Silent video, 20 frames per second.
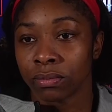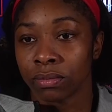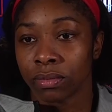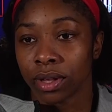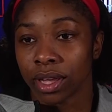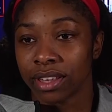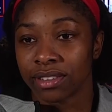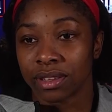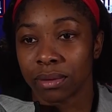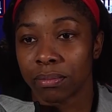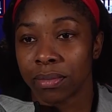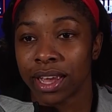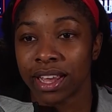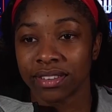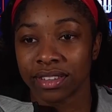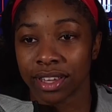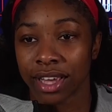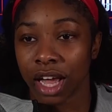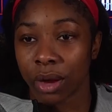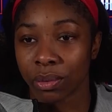it's
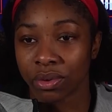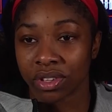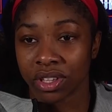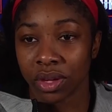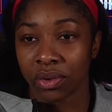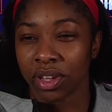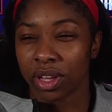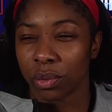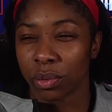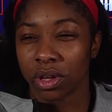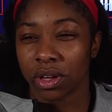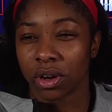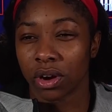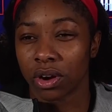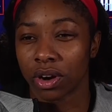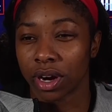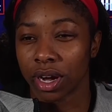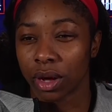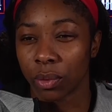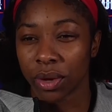amazing how resilient we
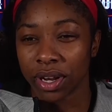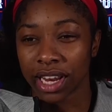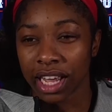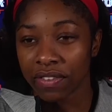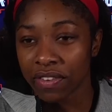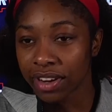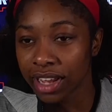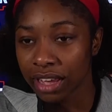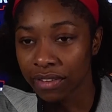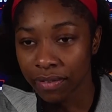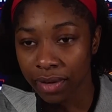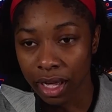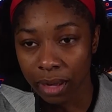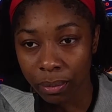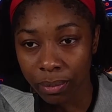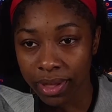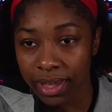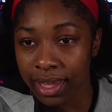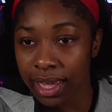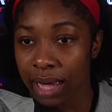are. We never gave up.
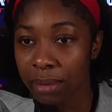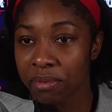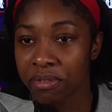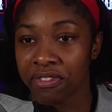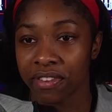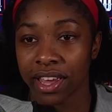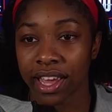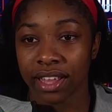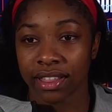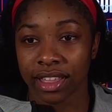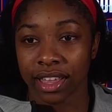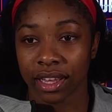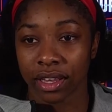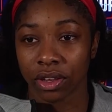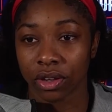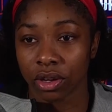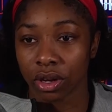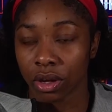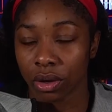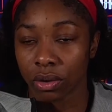We kept faith, and, you
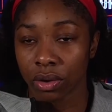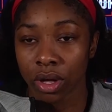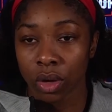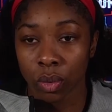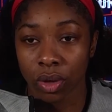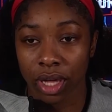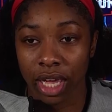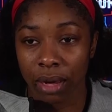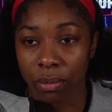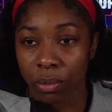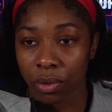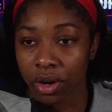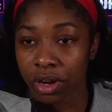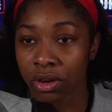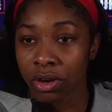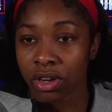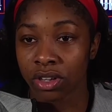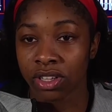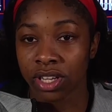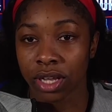know, we kept working
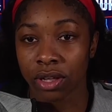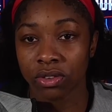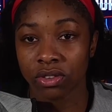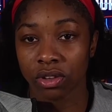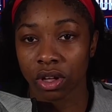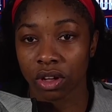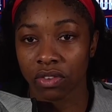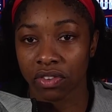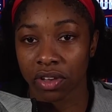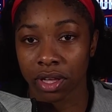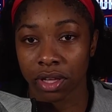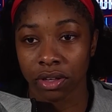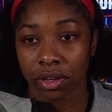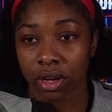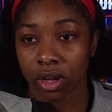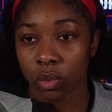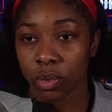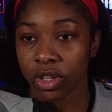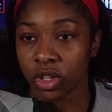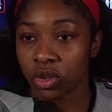our tails off, and, you
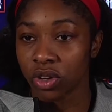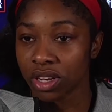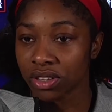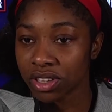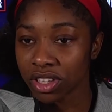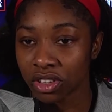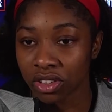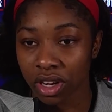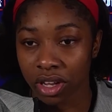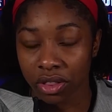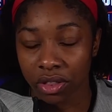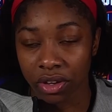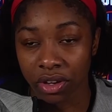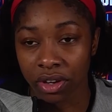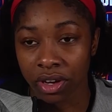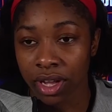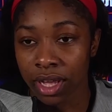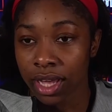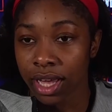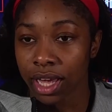know, we trust each other,
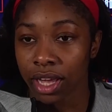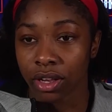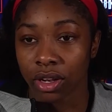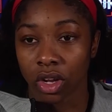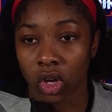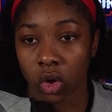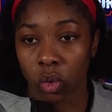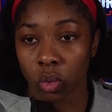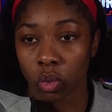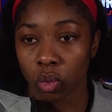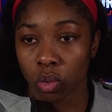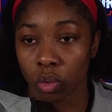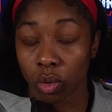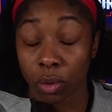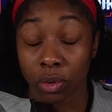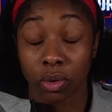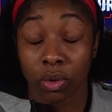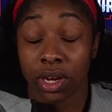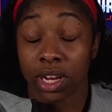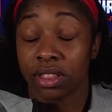and, you know, we would
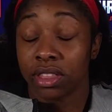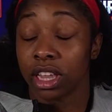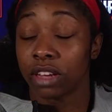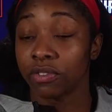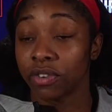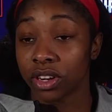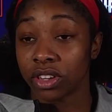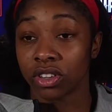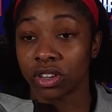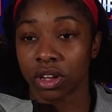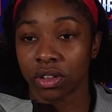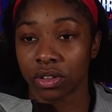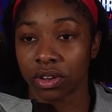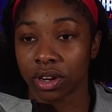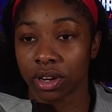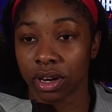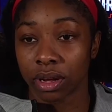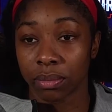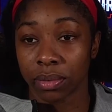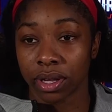do anything for each other.
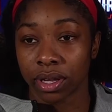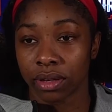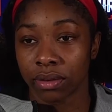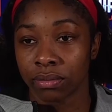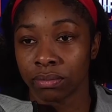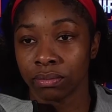And, I mean,